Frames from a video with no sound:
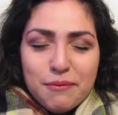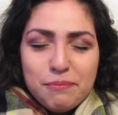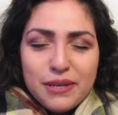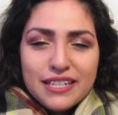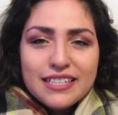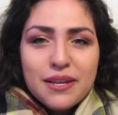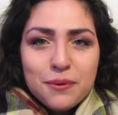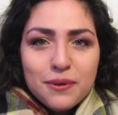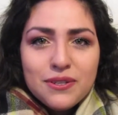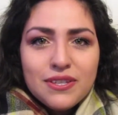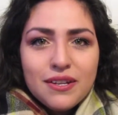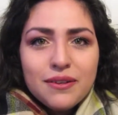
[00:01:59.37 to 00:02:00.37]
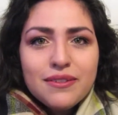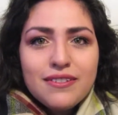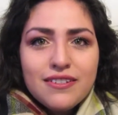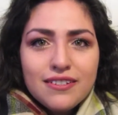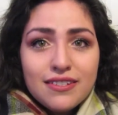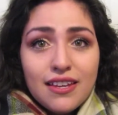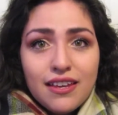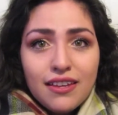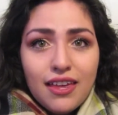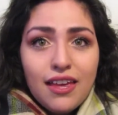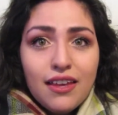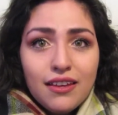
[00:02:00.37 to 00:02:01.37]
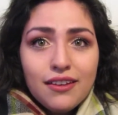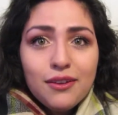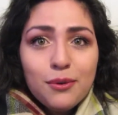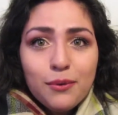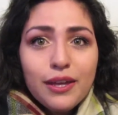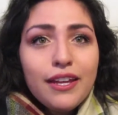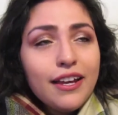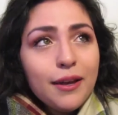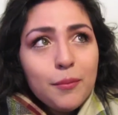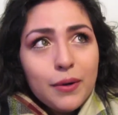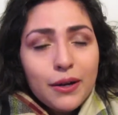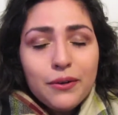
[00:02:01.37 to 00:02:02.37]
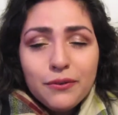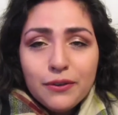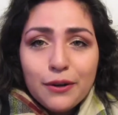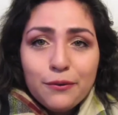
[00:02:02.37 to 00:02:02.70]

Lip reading: because I wish that I was just like, hey, you know what, I'm proud of how